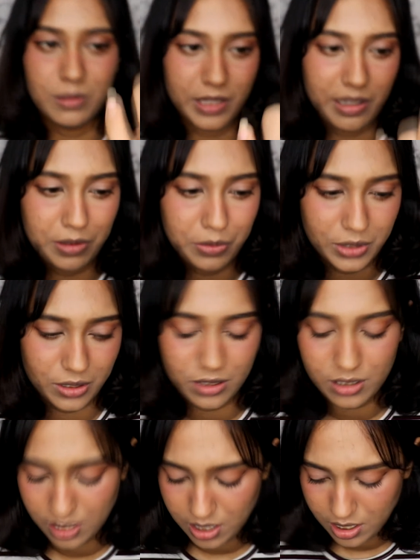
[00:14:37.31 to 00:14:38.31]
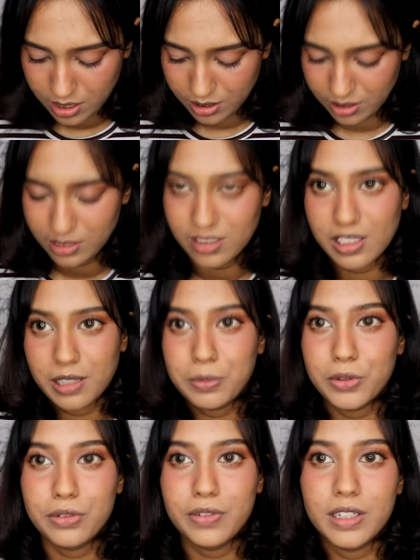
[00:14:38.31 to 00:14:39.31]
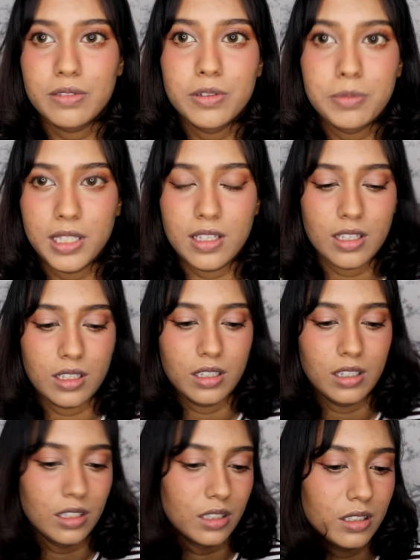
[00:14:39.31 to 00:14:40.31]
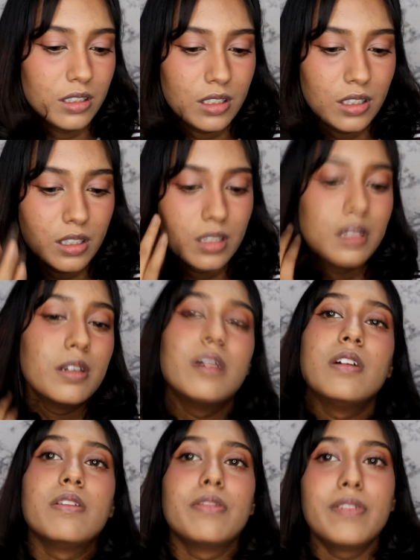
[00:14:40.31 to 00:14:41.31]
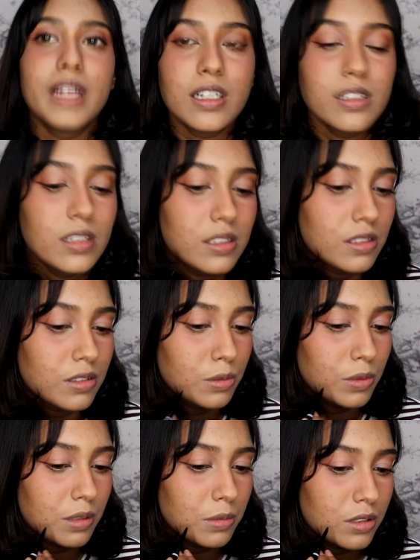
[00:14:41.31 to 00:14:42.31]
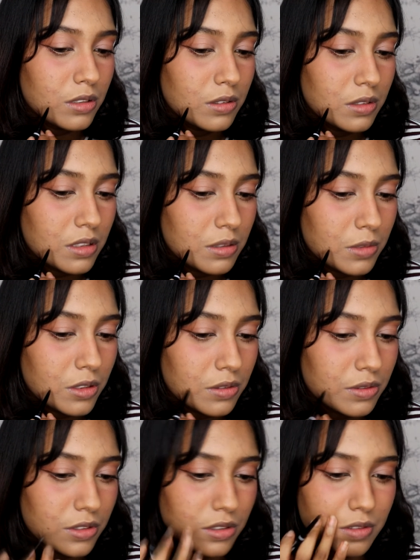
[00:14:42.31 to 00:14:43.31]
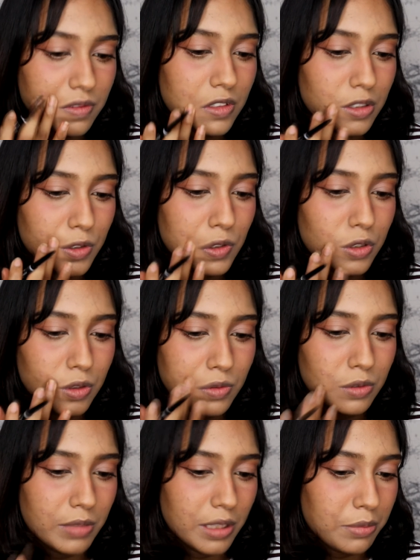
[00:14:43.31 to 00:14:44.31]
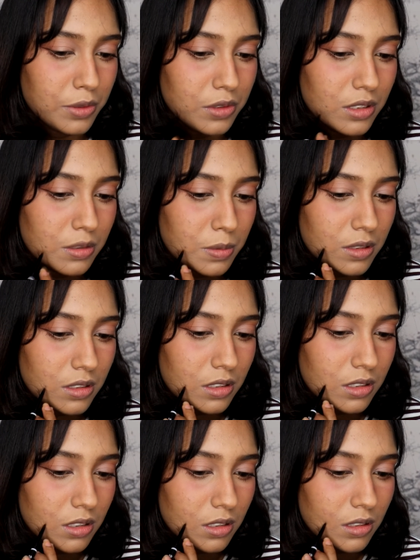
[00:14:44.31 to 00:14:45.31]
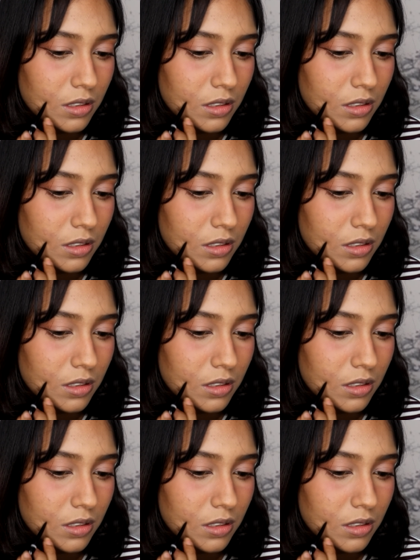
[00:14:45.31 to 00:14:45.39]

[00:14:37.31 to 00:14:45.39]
or whatever you want to call it. So this is like perfect for making freckles. So what I'm gonna do is I'm gonna first of all go over my beauty spots